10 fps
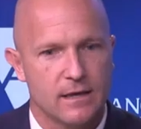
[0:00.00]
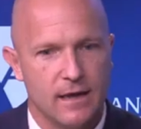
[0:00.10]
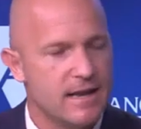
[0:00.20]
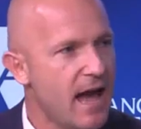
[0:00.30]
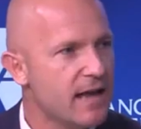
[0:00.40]

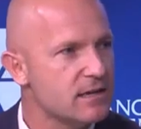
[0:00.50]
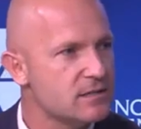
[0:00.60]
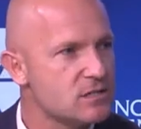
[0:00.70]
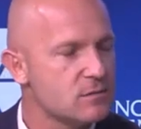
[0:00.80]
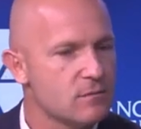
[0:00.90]
And that
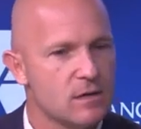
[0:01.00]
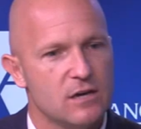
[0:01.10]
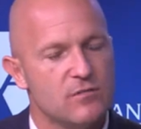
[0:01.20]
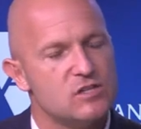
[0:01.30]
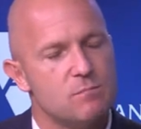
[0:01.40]
is,
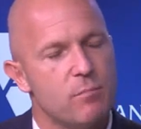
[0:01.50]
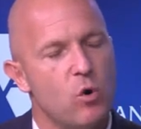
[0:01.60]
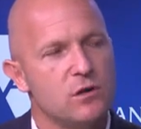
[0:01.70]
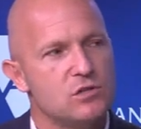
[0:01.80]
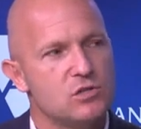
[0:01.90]
if it's
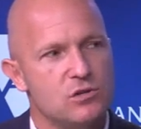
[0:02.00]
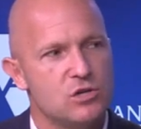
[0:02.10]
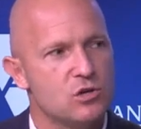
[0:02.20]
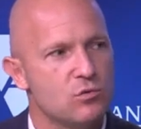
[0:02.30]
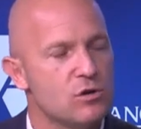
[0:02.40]
important to
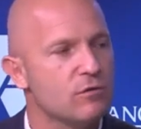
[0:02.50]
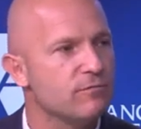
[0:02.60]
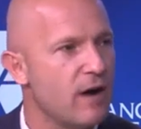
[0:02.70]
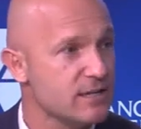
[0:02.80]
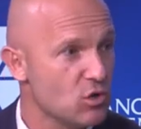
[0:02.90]
you, you'll
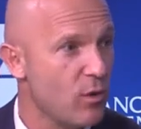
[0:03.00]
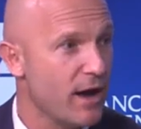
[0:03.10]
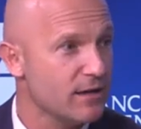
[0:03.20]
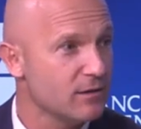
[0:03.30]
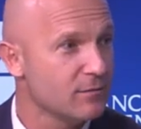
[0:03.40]
find a
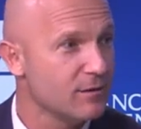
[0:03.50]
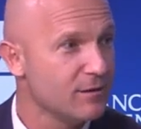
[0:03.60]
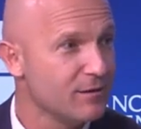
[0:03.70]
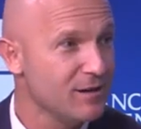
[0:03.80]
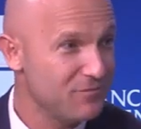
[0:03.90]
way.
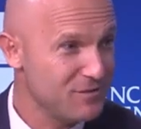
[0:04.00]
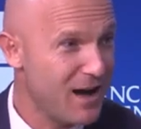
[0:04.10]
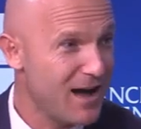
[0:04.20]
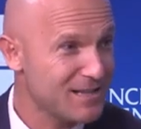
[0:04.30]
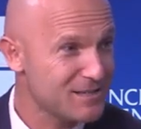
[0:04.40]
If
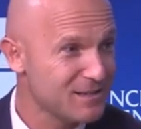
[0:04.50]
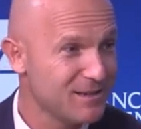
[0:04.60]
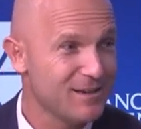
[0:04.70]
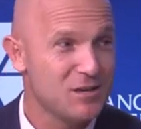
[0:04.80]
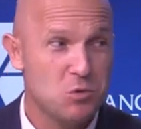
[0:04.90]
not,
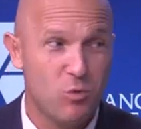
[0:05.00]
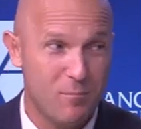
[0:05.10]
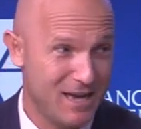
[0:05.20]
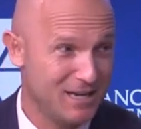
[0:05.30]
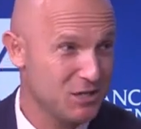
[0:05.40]
you will
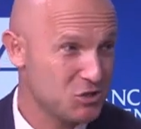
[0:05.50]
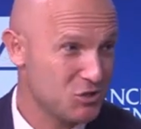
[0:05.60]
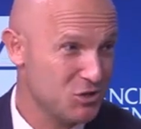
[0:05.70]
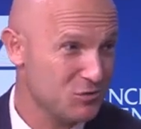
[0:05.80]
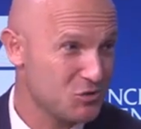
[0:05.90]
make an
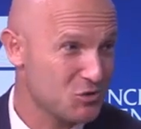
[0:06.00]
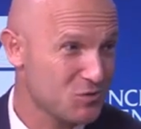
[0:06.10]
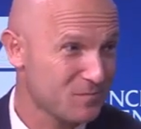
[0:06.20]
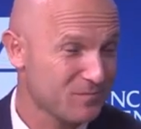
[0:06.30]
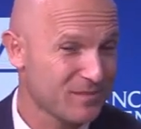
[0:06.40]

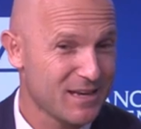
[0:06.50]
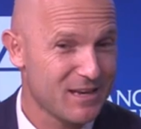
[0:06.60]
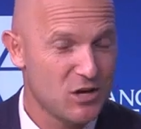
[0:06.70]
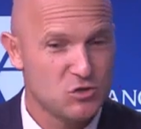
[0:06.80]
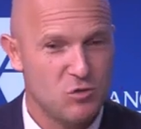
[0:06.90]
excuse.
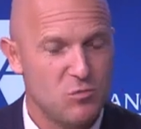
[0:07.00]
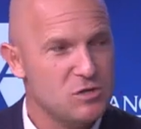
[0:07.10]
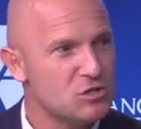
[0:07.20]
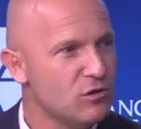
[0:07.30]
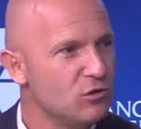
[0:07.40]
So when we
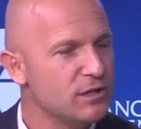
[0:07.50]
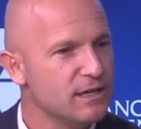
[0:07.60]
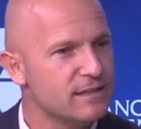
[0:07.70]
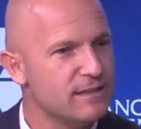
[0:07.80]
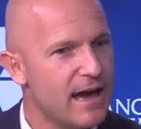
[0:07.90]
start
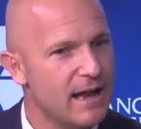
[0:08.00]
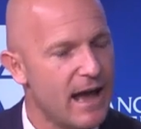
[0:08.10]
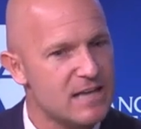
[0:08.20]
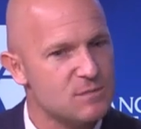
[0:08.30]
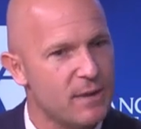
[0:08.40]
looking at that
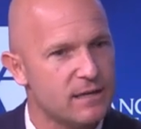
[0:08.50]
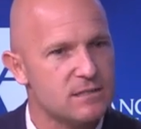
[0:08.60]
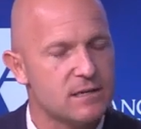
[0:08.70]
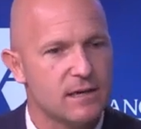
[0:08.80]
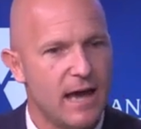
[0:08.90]

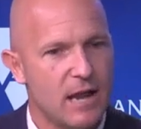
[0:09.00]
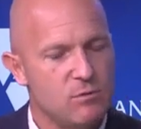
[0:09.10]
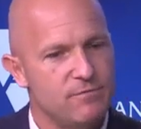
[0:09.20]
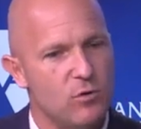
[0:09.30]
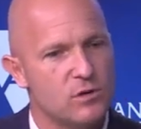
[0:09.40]
aspect, how do
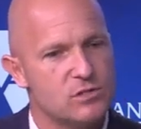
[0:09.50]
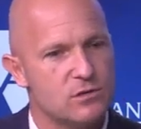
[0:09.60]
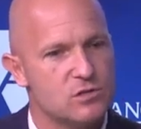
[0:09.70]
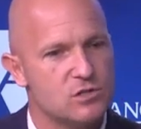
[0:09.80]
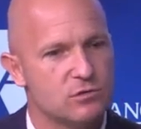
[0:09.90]
we focus
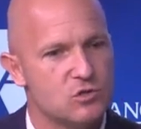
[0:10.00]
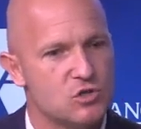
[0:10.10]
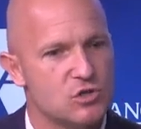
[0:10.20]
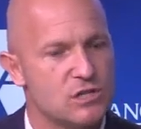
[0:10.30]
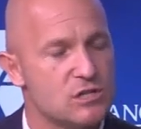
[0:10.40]
on
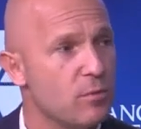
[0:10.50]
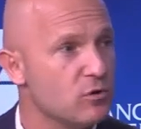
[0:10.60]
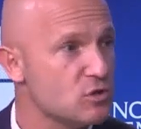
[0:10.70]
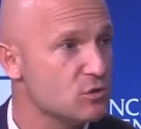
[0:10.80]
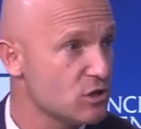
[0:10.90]
solutions as
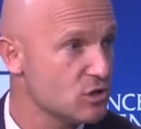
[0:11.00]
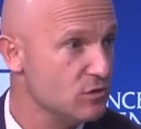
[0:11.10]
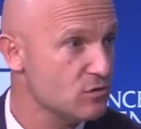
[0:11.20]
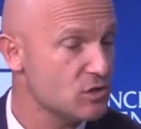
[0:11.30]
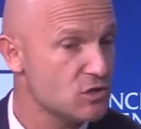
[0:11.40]
opposed to
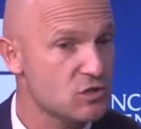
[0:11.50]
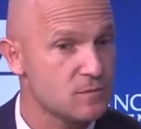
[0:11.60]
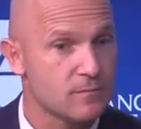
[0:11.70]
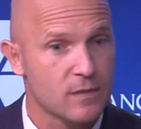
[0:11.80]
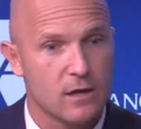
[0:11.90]

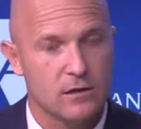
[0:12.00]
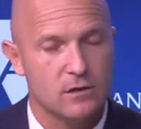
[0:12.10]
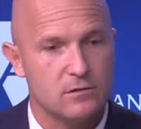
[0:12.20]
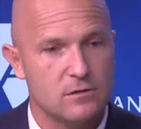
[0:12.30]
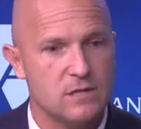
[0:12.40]
excuses?
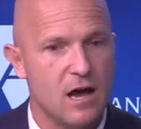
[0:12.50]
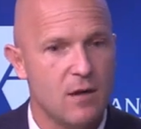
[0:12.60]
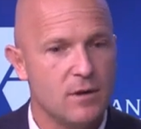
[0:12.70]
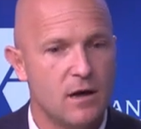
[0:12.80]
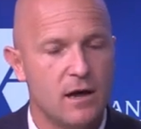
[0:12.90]
You know,
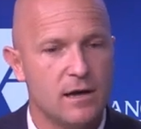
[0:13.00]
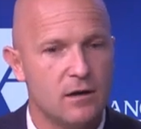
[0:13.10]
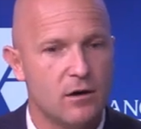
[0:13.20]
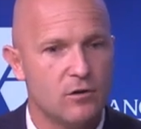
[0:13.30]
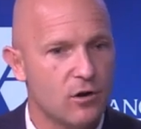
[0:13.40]
Tom and
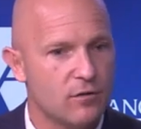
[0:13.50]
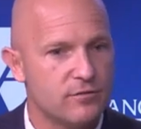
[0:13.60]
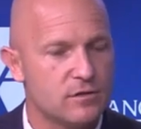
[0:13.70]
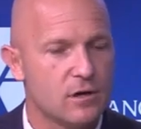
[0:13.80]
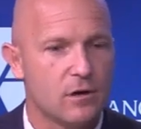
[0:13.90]
I
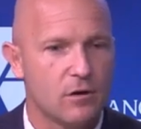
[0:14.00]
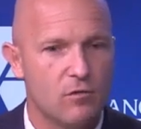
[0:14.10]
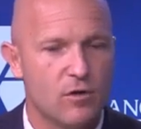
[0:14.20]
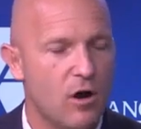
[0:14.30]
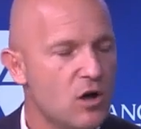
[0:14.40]
unearthed
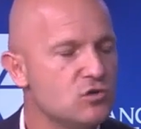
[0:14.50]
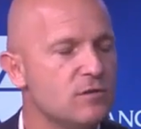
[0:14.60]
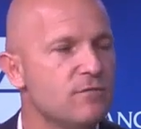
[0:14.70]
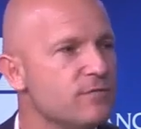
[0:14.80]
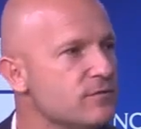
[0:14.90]
over
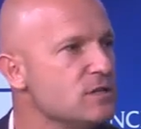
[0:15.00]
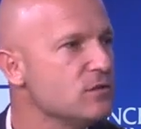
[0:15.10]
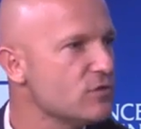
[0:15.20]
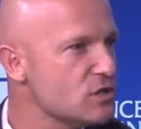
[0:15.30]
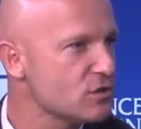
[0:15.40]

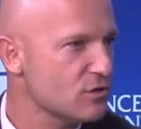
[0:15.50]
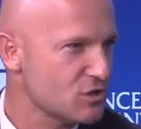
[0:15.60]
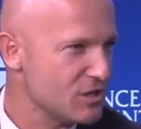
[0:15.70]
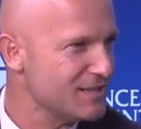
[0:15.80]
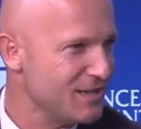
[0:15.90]
150 research
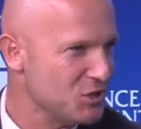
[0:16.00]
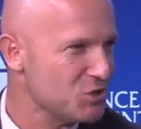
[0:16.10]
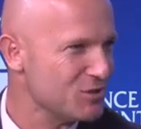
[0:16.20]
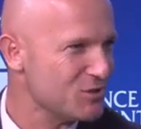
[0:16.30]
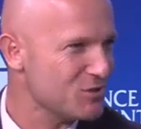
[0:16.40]

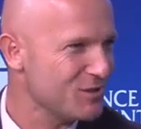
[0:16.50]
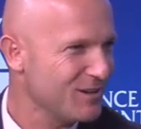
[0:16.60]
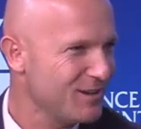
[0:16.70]
citations